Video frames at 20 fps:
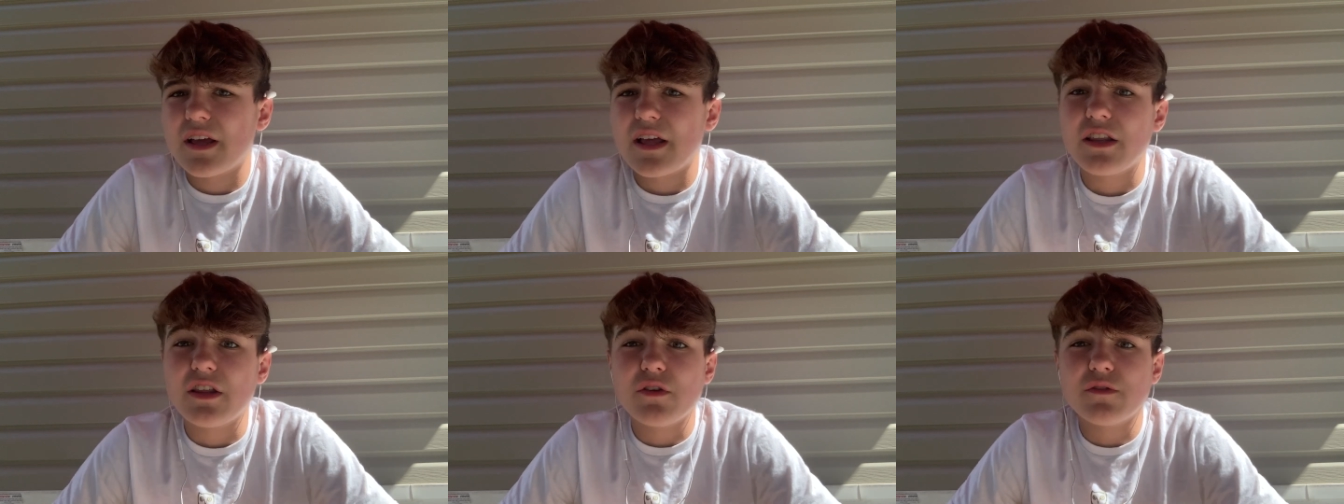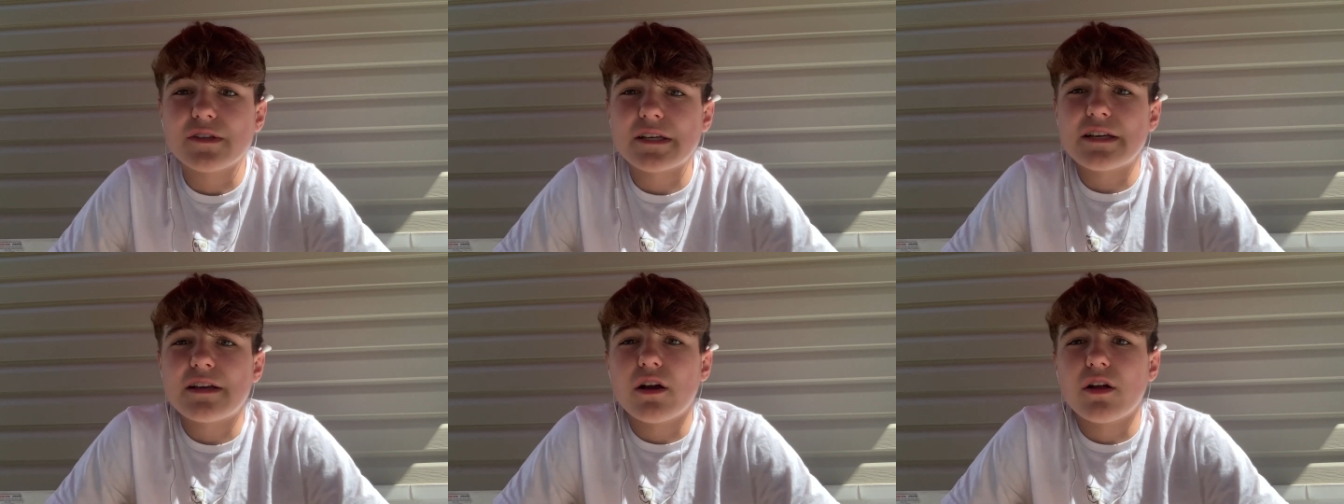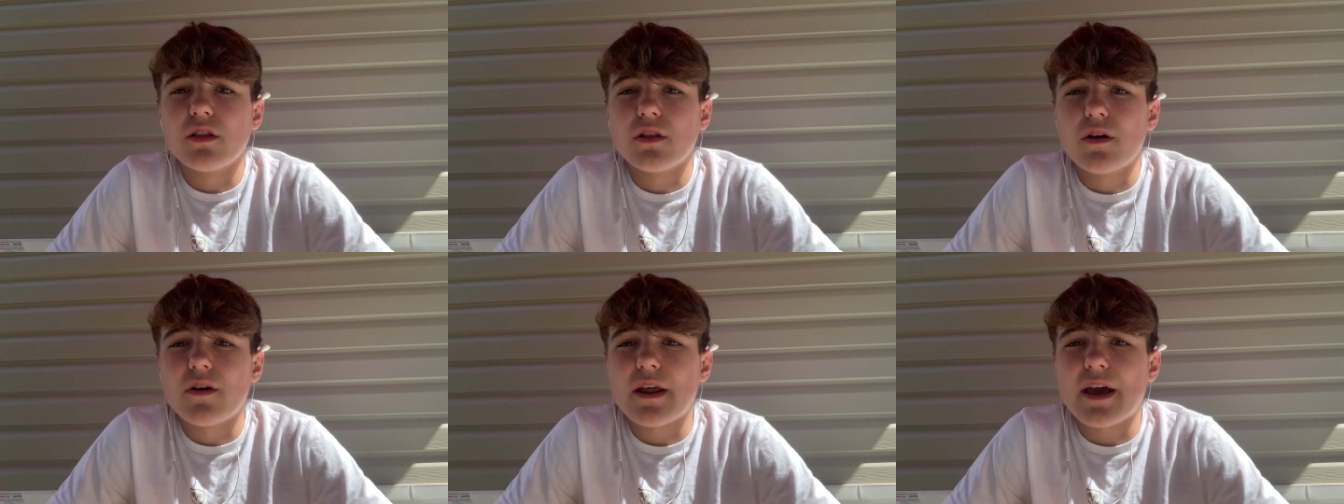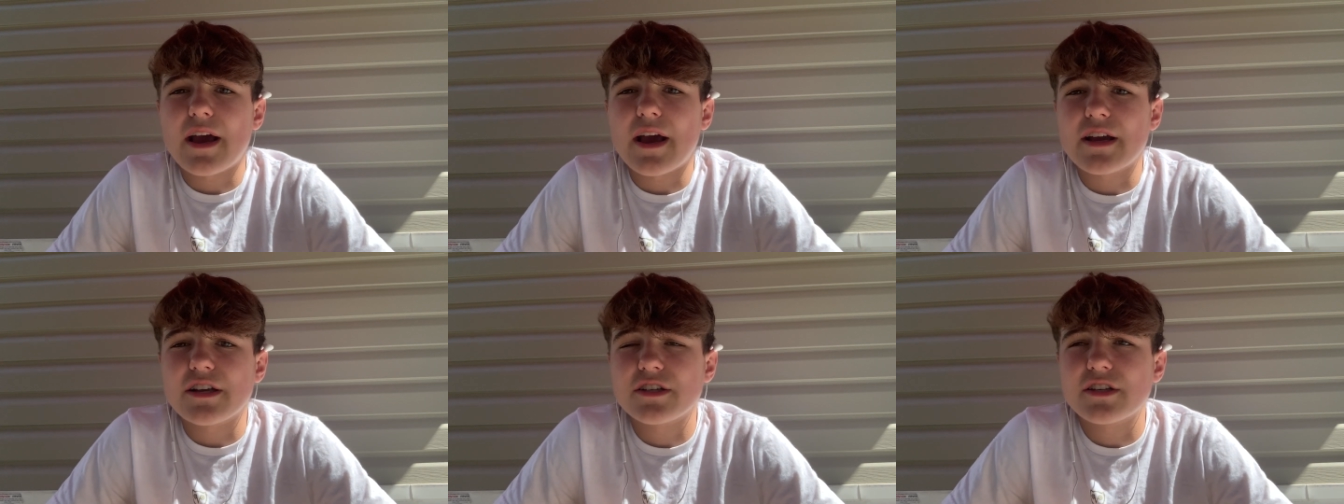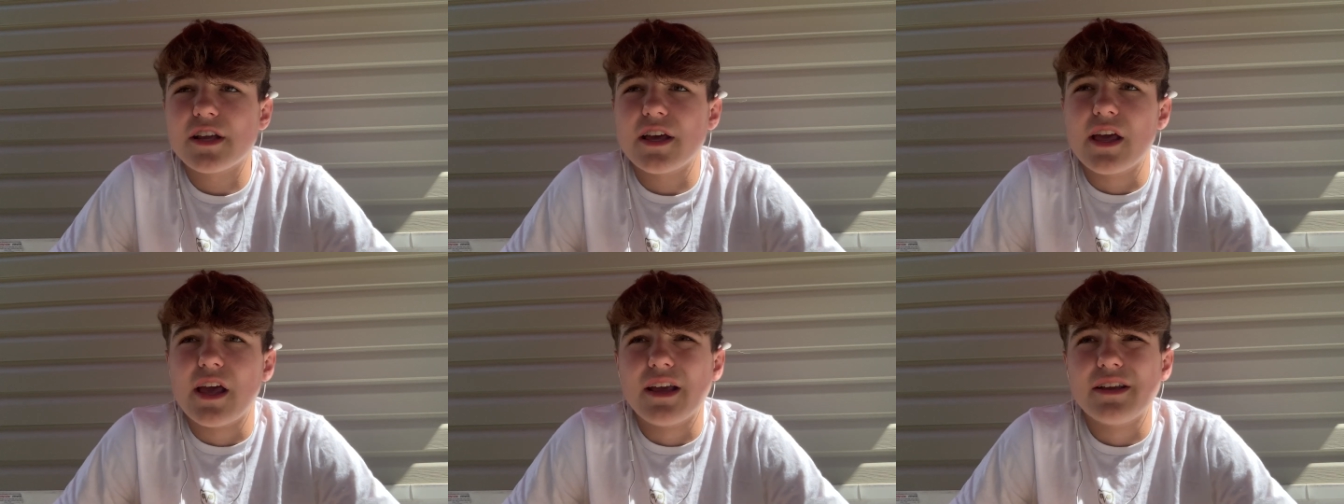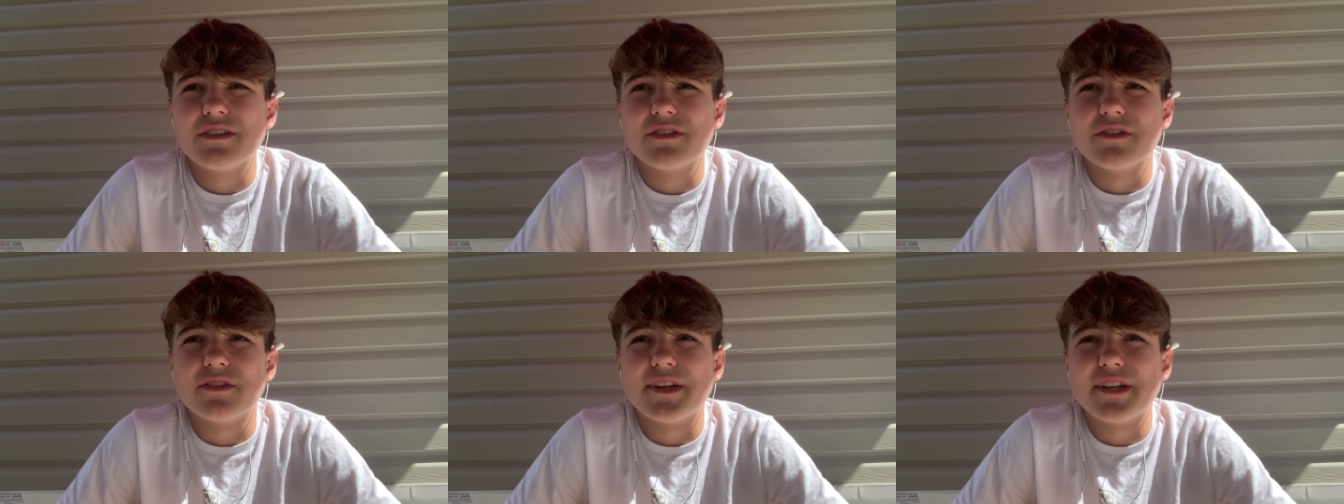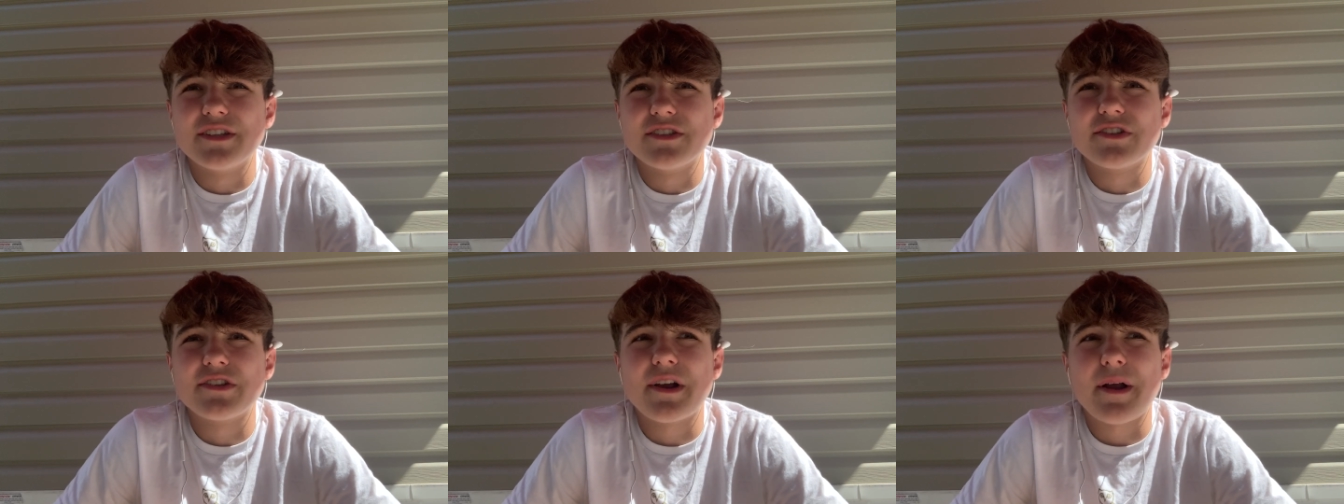and using a lot of hashtags on
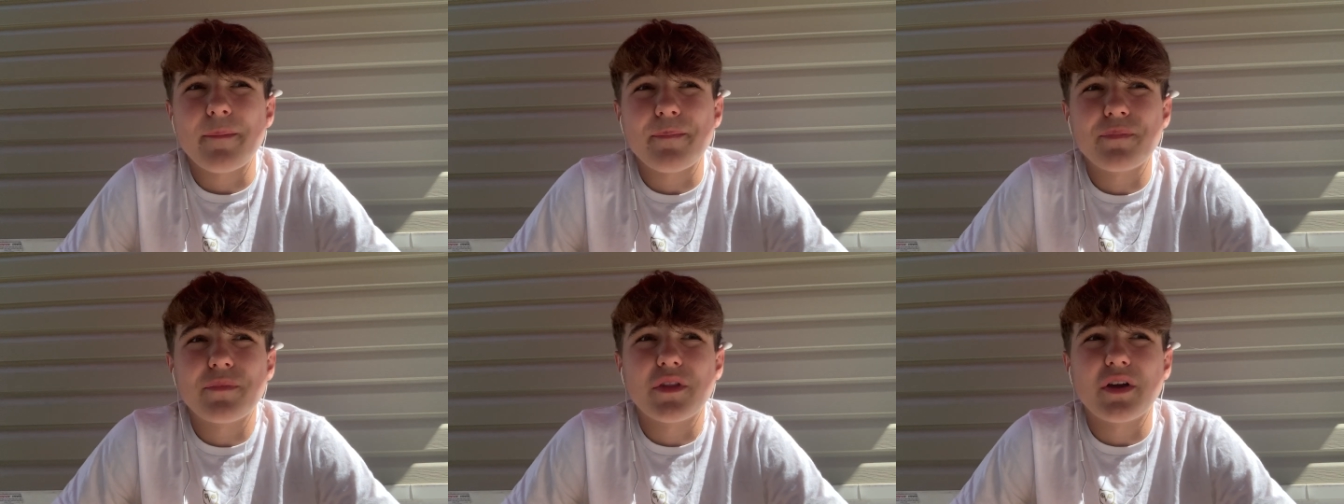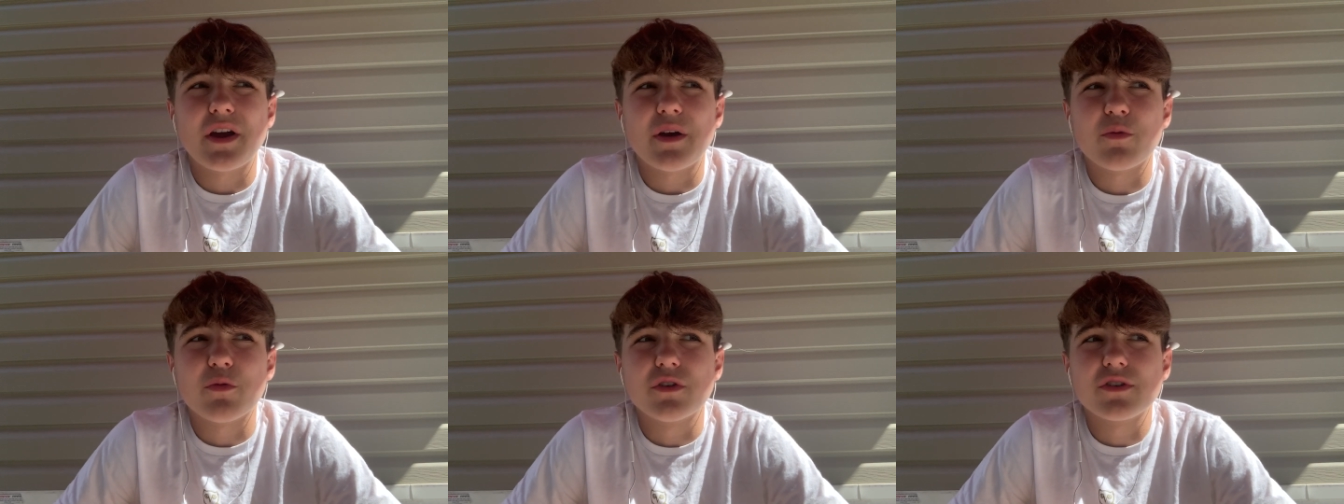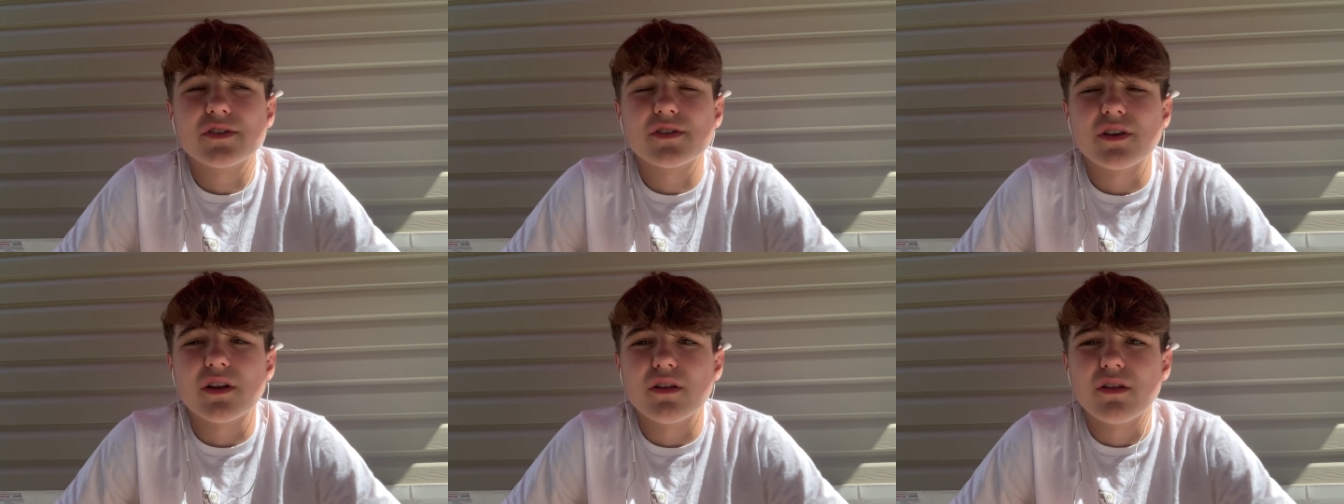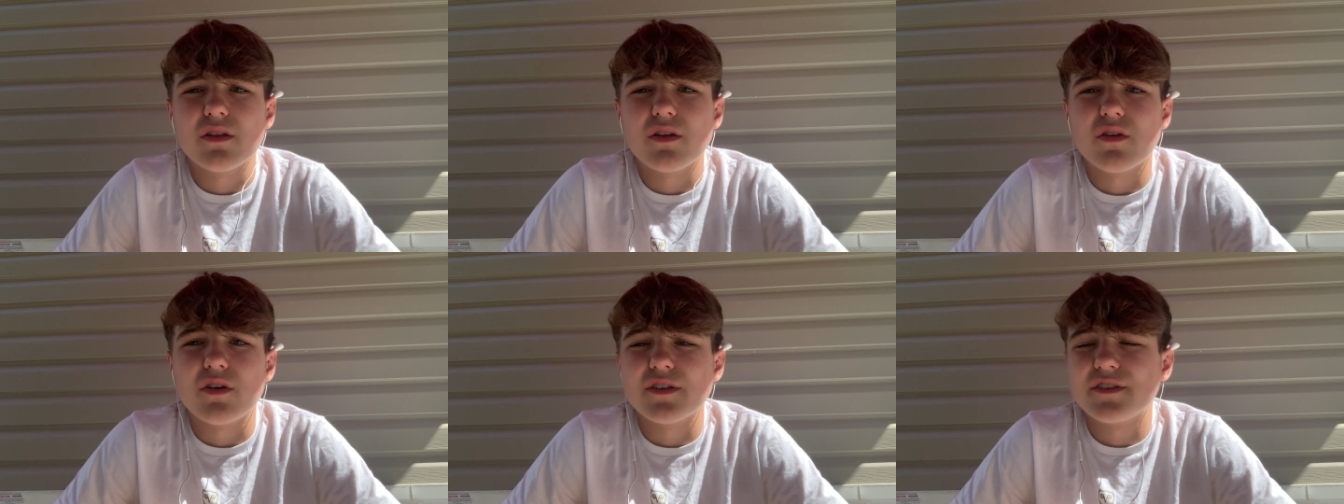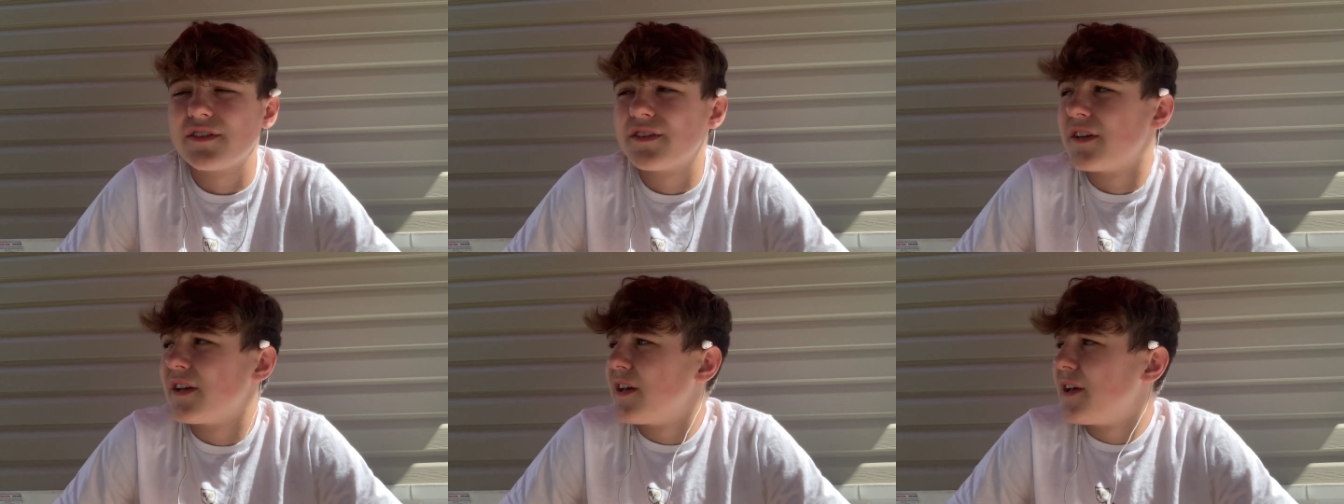Instagram. That works a lot.